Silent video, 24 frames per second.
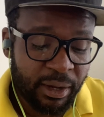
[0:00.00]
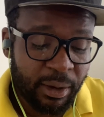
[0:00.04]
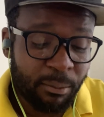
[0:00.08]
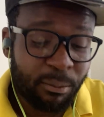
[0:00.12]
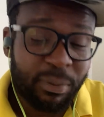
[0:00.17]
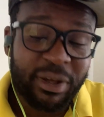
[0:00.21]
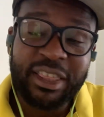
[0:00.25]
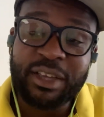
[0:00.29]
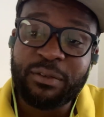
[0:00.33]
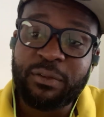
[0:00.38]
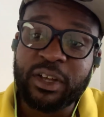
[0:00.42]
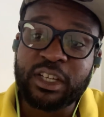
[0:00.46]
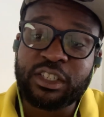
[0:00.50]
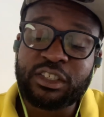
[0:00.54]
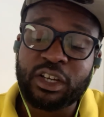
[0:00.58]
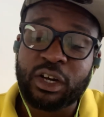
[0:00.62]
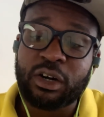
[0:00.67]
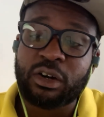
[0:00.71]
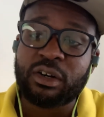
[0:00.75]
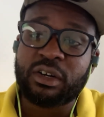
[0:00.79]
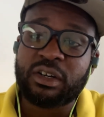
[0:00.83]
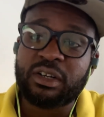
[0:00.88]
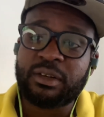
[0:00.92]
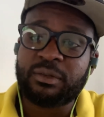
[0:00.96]
But if,
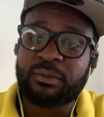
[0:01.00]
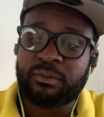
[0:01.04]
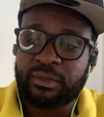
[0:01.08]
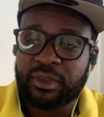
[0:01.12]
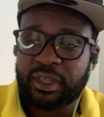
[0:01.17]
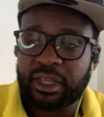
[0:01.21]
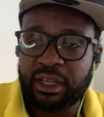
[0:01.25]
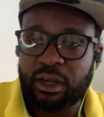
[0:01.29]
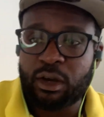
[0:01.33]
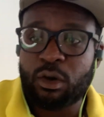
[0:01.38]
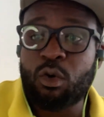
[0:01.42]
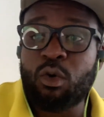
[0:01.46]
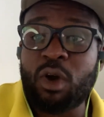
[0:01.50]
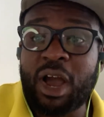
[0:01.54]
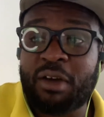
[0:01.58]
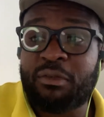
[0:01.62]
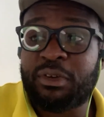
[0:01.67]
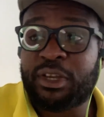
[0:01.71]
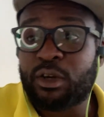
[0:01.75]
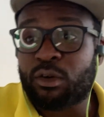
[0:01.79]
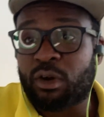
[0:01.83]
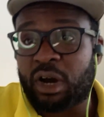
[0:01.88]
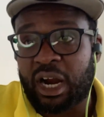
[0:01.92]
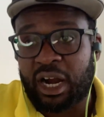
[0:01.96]
so, whoever
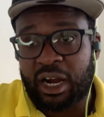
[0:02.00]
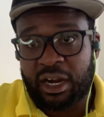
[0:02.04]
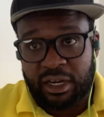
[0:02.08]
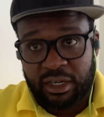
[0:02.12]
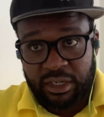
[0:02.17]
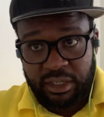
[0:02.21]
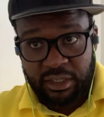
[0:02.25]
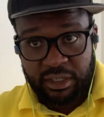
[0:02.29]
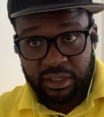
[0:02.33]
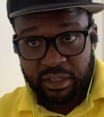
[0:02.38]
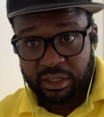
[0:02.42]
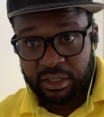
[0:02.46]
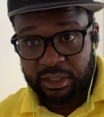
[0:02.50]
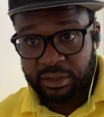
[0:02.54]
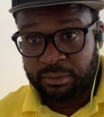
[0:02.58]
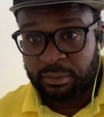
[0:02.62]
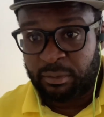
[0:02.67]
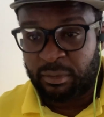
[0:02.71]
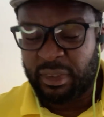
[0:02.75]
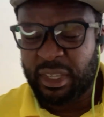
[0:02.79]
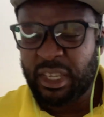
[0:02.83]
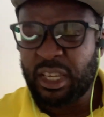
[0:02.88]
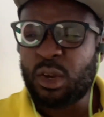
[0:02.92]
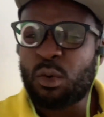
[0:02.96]
you are,
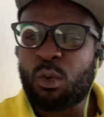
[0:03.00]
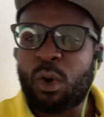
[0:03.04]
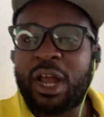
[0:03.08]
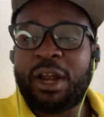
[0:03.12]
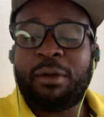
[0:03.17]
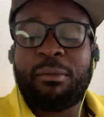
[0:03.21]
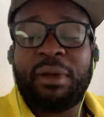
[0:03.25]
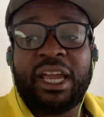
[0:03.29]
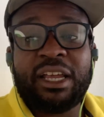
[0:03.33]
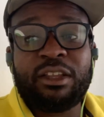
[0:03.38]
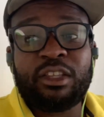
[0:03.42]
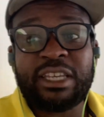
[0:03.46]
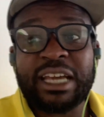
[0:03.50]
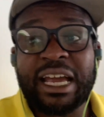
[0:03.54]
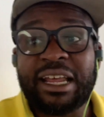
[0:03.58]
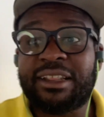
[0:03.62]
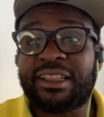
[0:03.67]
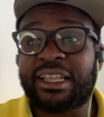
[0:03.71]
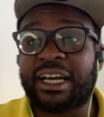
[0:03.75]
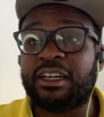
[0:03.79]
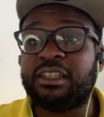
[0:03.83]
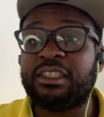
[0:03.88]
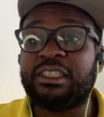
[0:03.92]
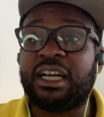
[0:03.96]
you want to make ten
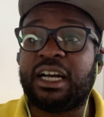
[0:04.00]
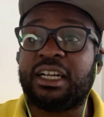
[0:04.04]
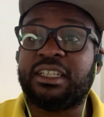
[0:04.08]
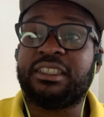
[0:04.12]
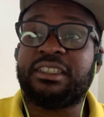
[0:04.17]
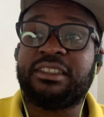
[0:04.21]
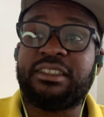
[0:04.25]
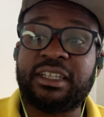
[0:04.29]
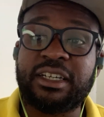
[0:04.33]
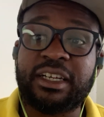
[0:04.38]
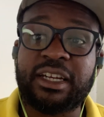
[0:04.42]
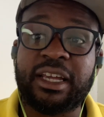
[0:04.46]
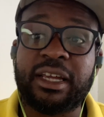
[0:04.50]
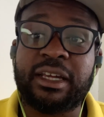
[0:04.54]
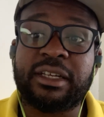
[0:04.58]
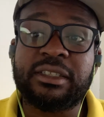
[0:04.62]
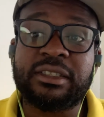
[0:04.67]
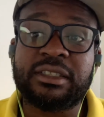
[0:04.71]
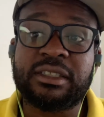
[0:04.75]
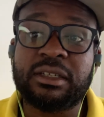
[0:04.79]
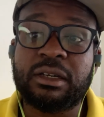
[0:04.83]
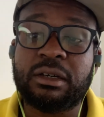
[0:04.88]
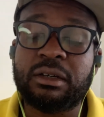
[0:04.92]
thousand dollars in thirty days.